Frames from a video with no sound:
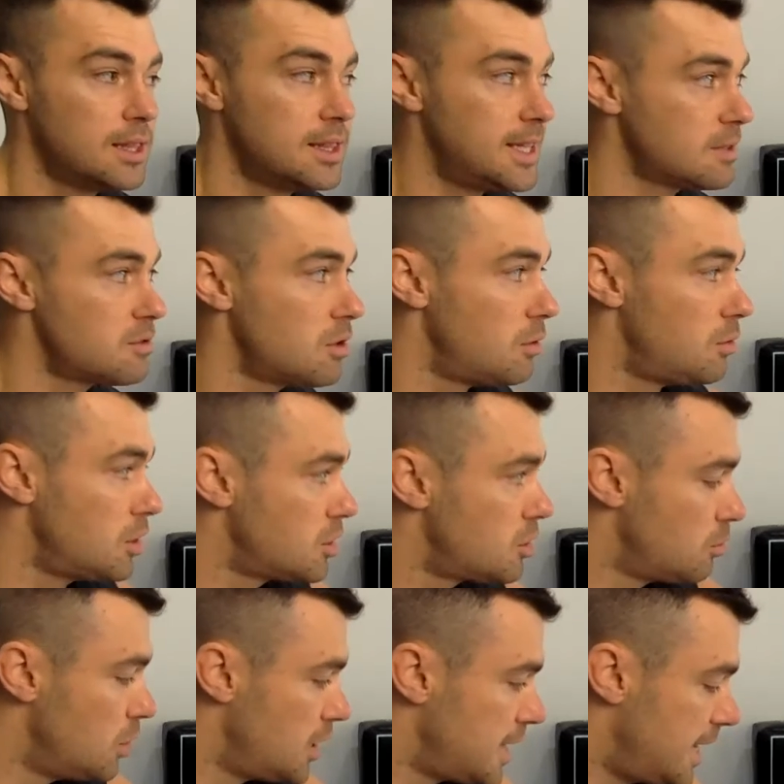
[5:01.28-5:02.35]
That's what I want you
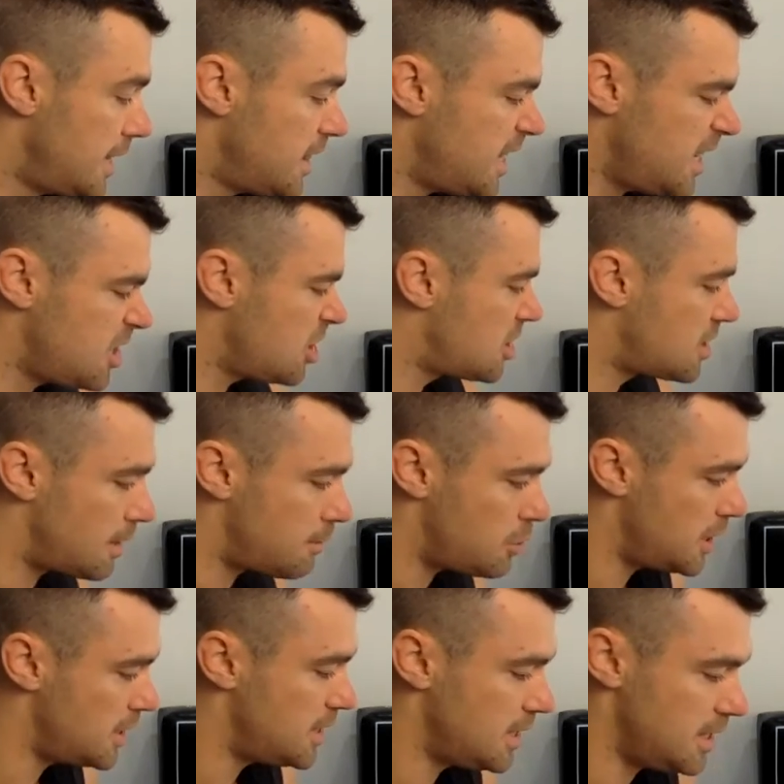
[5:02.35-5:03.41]
to work out. They're just some
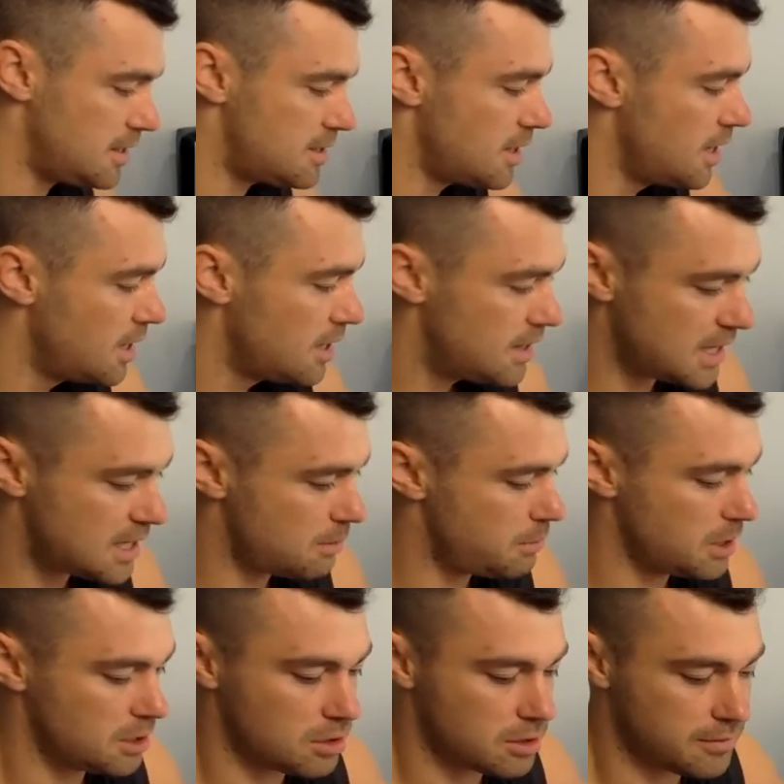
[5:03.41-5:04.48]
ideas. There can
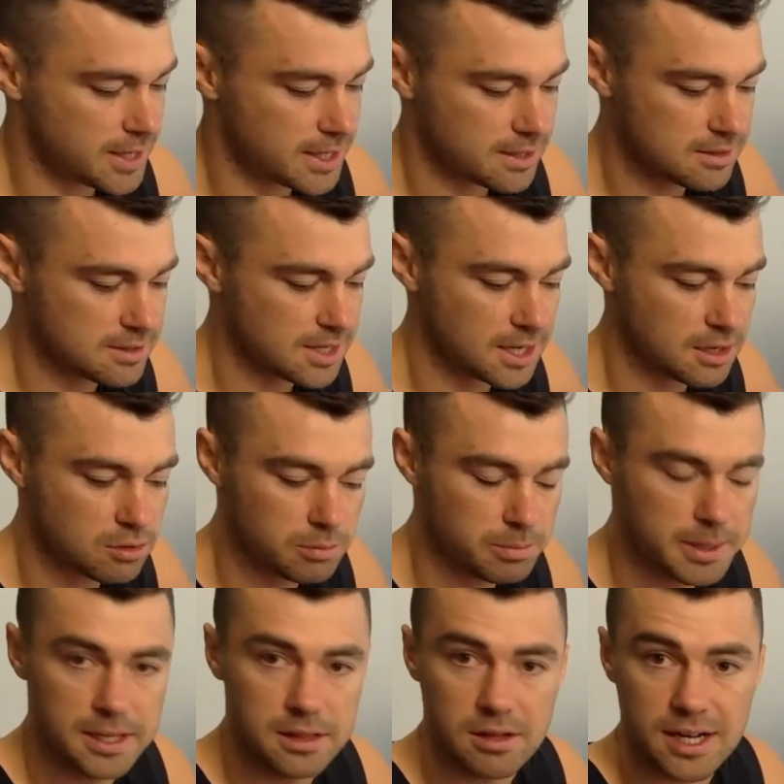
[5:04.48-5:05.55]
be a lot of others. It could
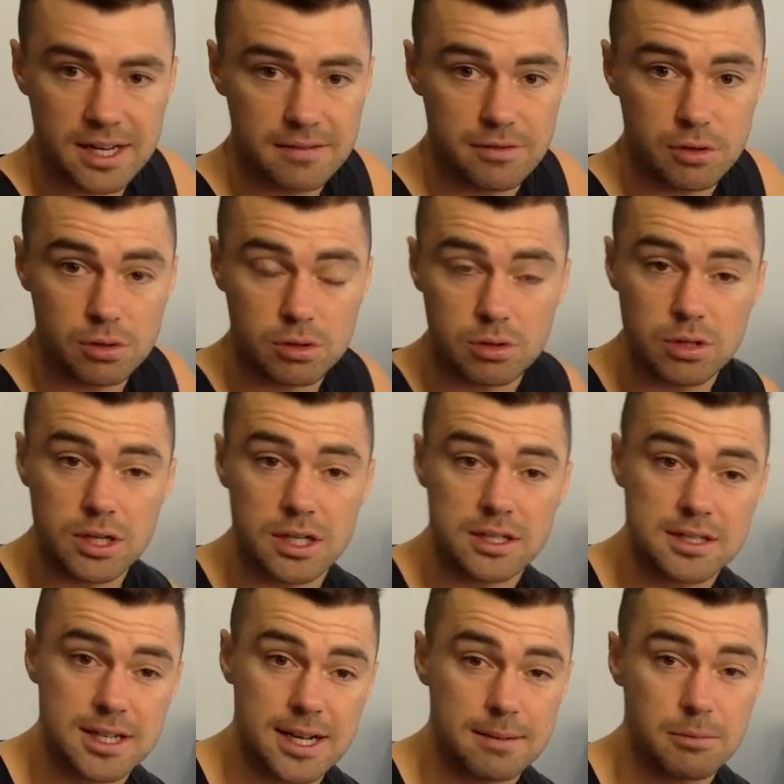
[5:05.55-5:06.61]
be like if you're good
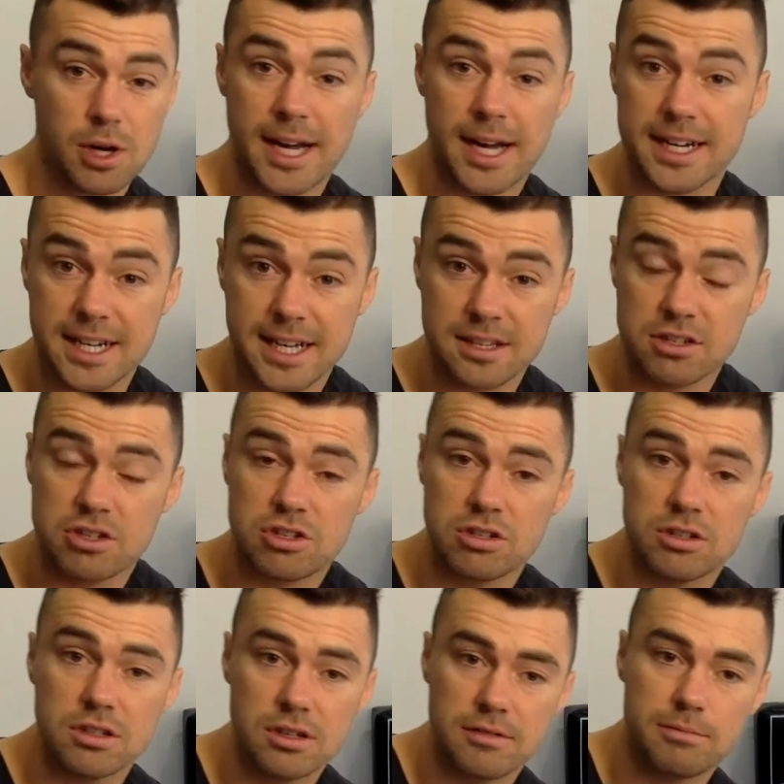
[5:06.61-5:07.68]
at, um, I had another
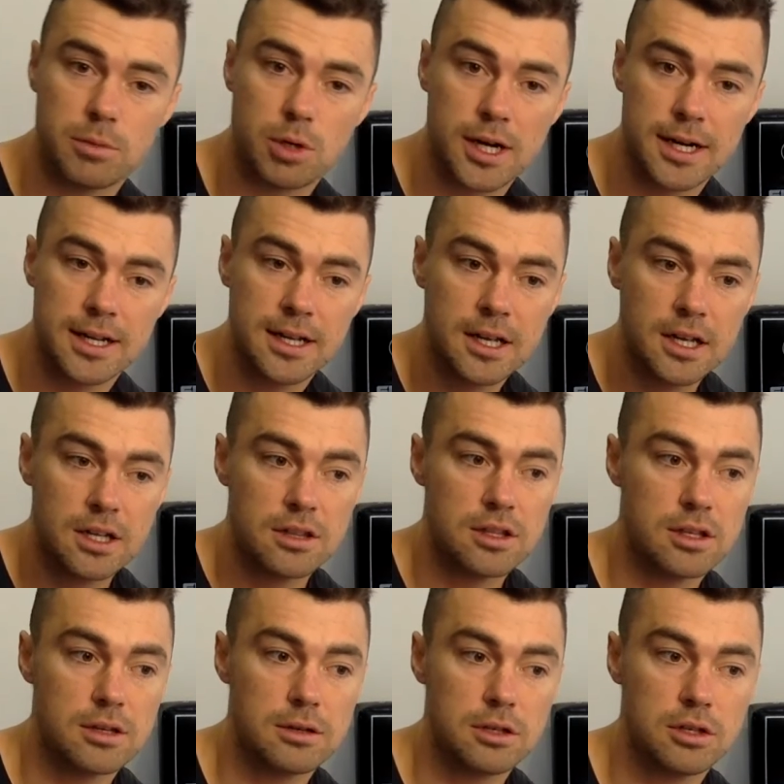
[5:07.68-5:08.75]
student of mine
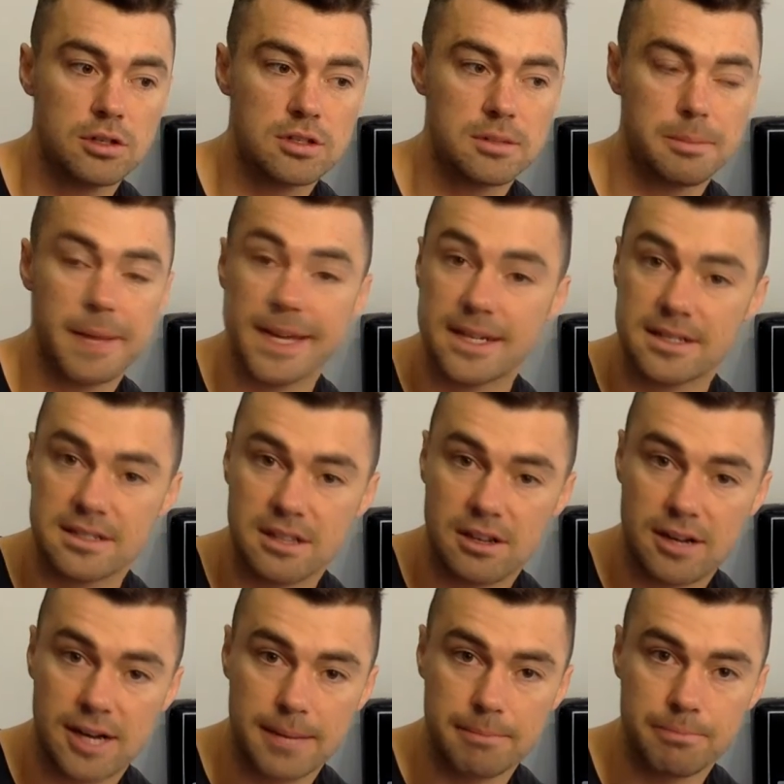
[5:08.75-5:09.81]
that used to make
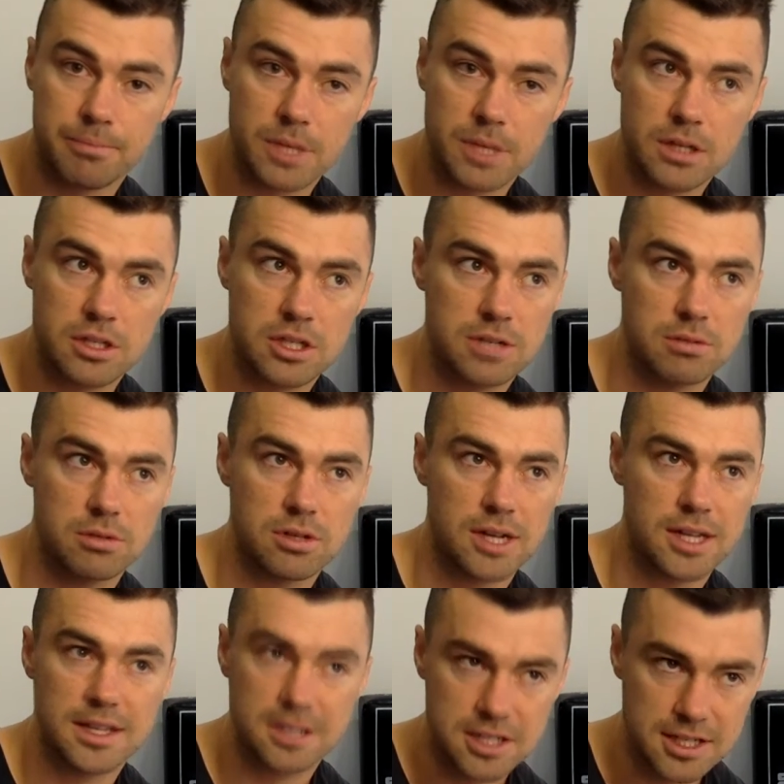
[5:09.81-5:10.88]
slime. She was, I
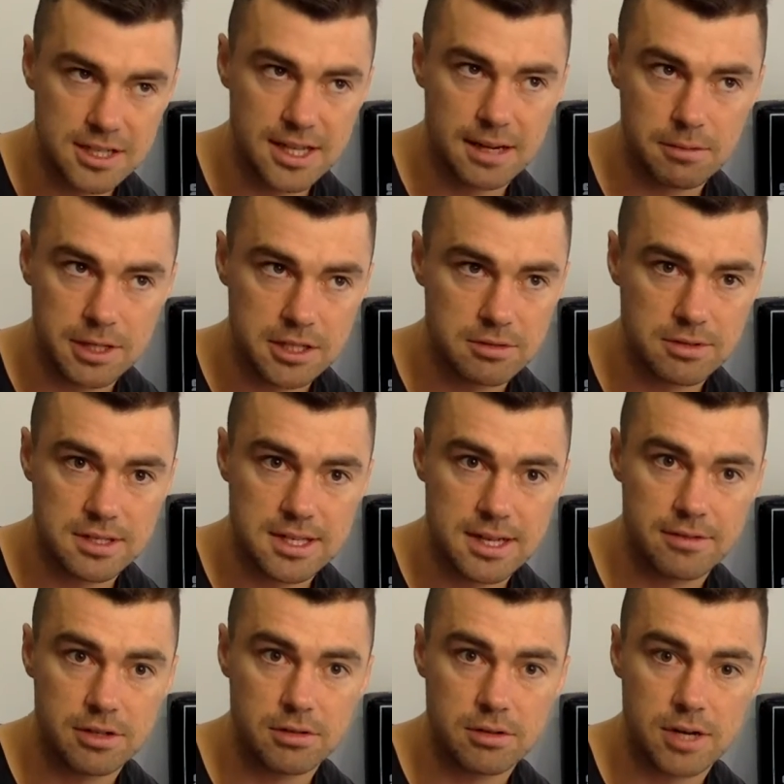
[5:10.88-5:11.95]
think she did that when she was
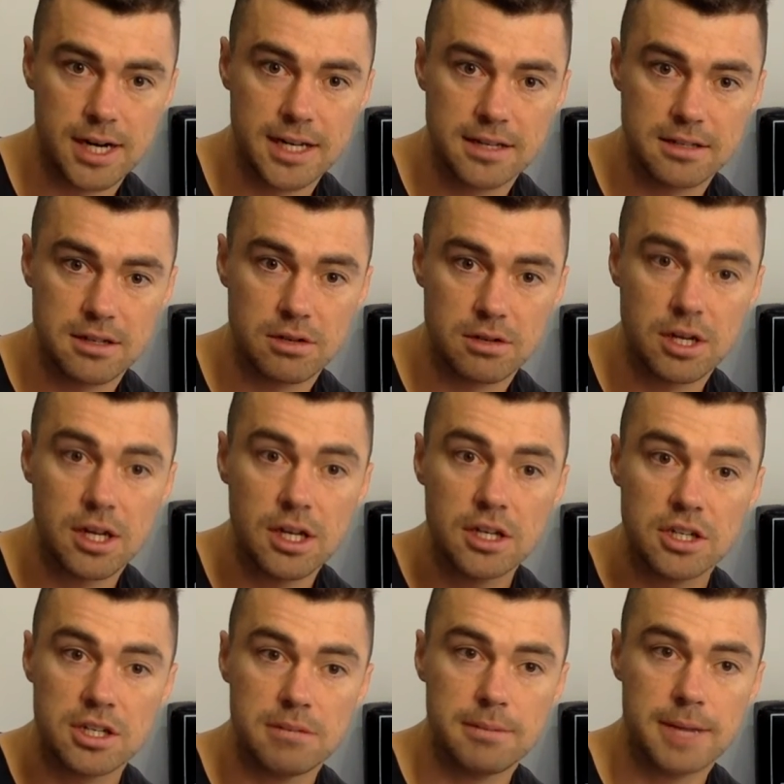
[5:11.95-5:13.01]
seven or eight years old.
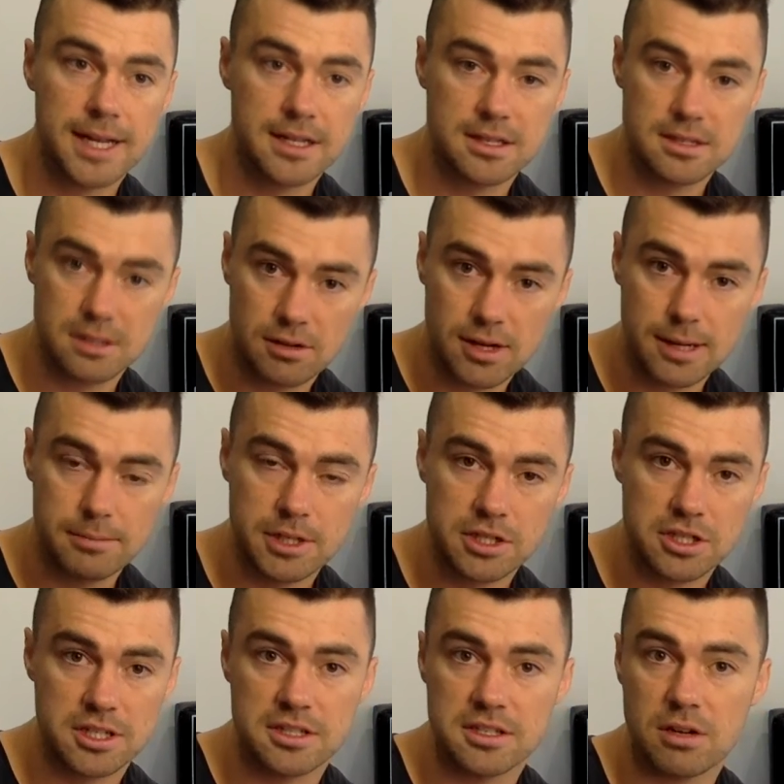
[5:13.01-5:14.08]
She made slime and
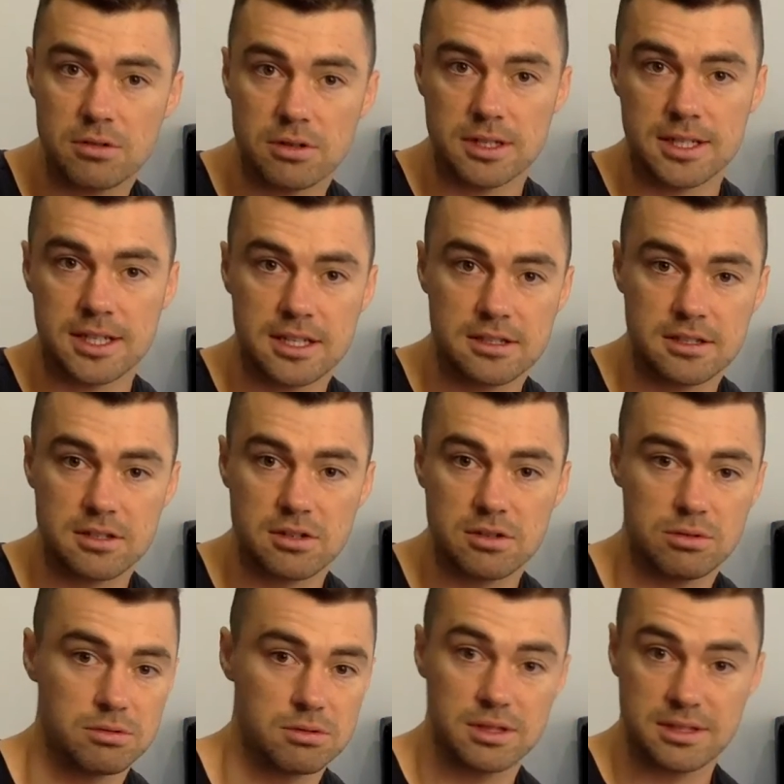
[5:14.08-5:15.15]
she sold it to kids at
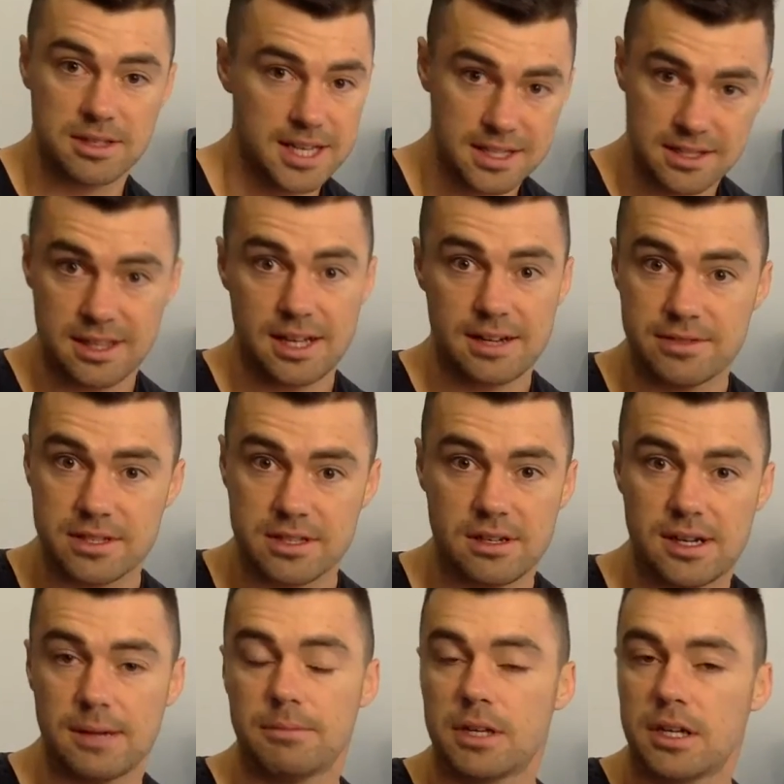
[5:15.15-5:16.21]
school because kids love
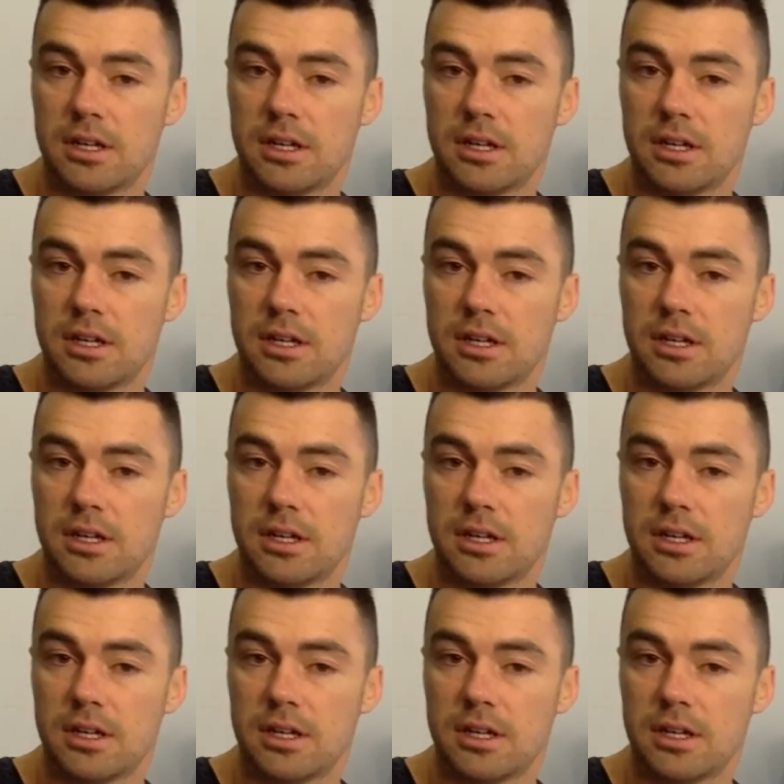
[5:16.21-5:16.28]
slime.